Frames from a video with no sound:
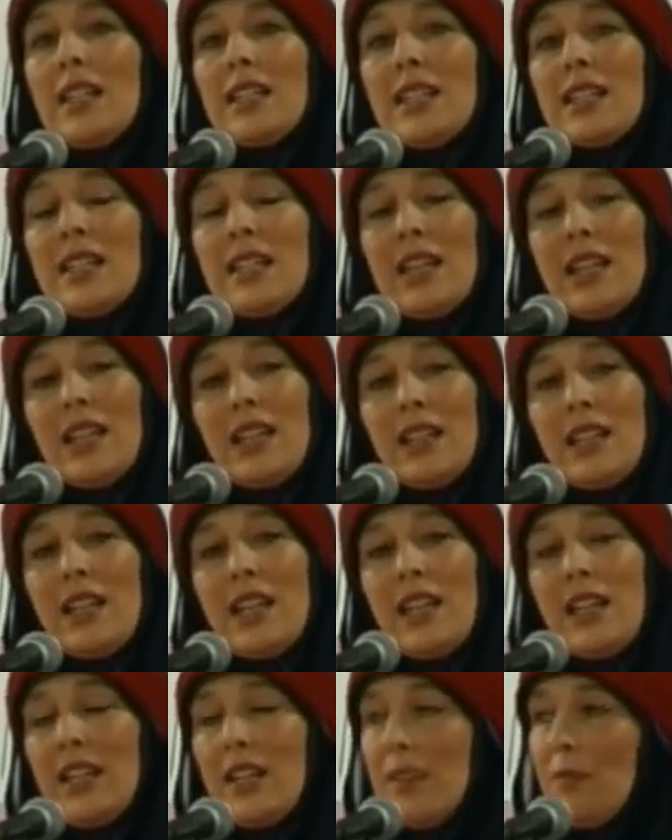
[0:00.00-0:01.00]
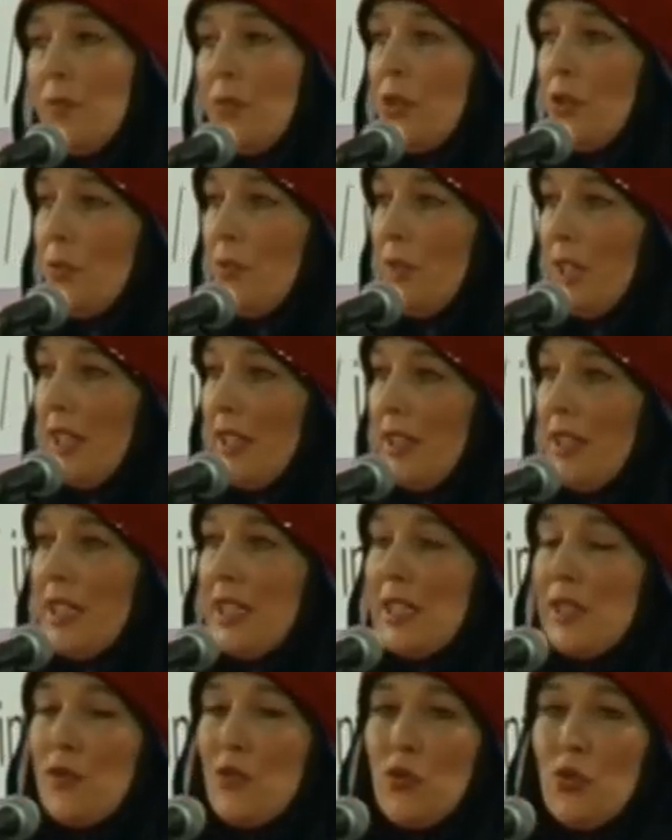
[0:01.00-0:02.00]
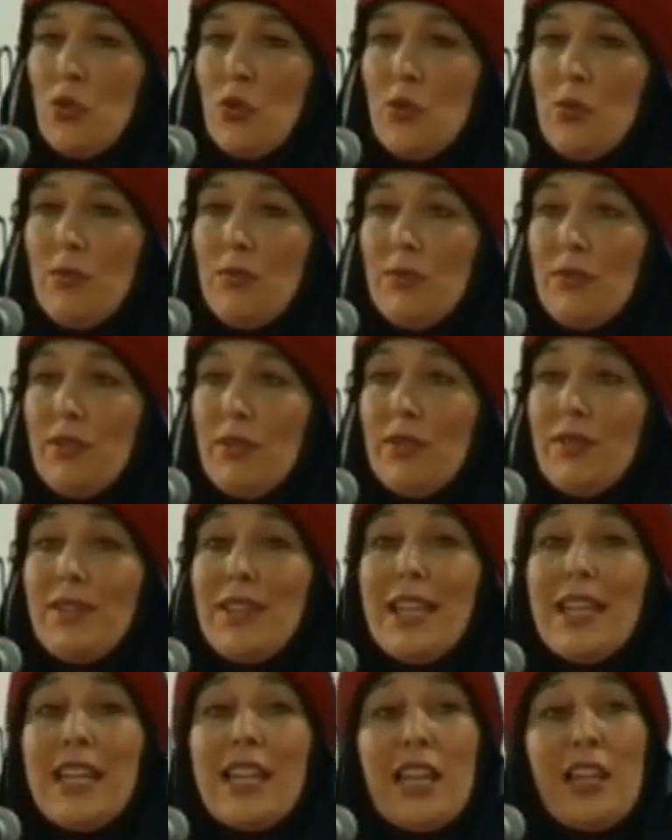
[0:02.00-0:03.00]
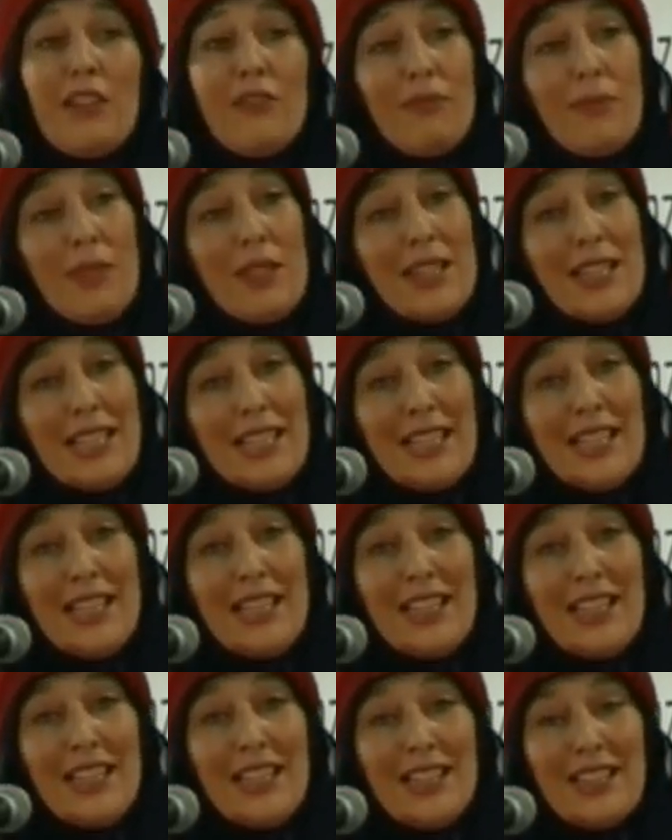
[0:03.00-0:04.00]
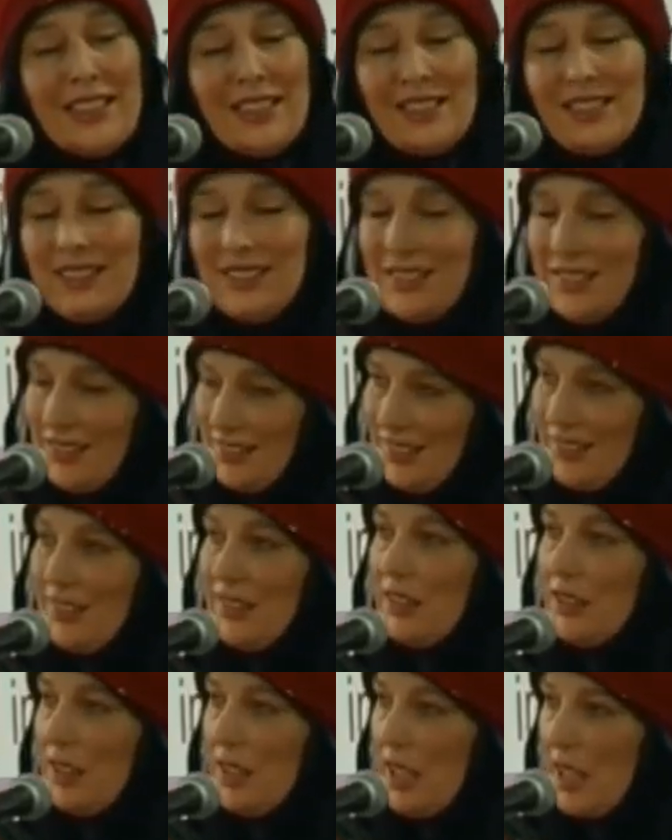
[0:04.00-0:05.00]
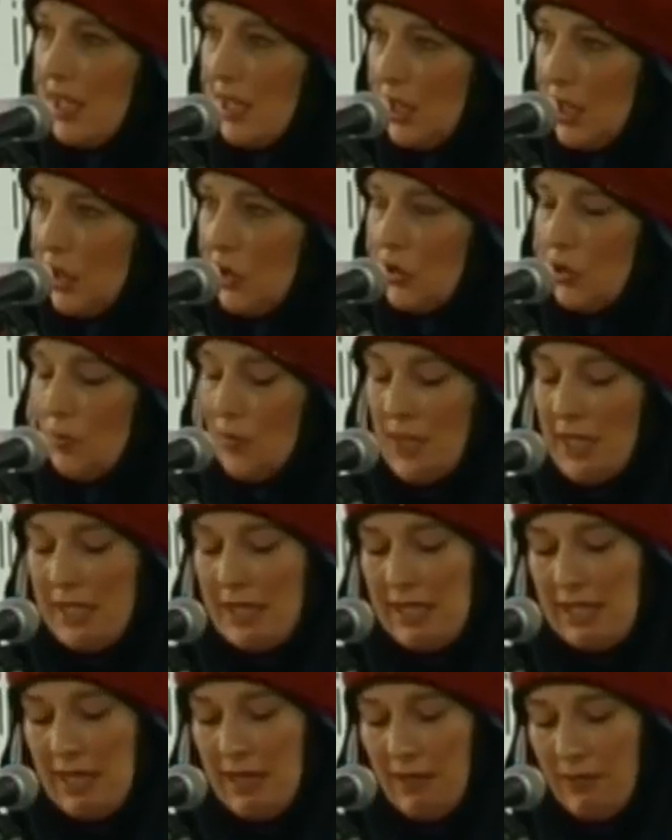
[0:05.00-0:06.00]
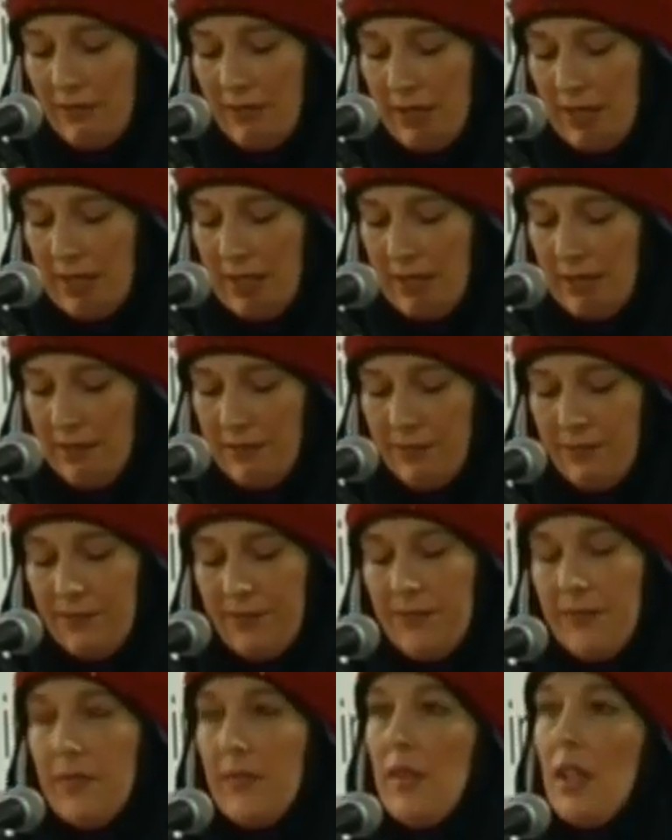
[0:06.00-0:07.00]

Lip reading: And they put me in this room, they gave me the key, I locked myself in.